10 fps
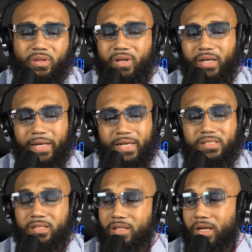And that's
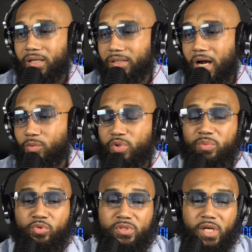the thing. A lot of
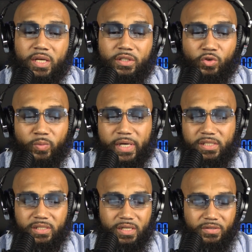people take
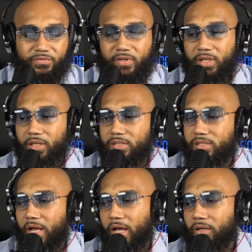correction as a fucking
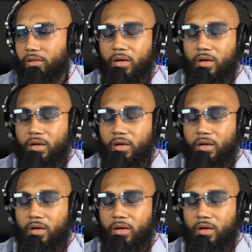attack.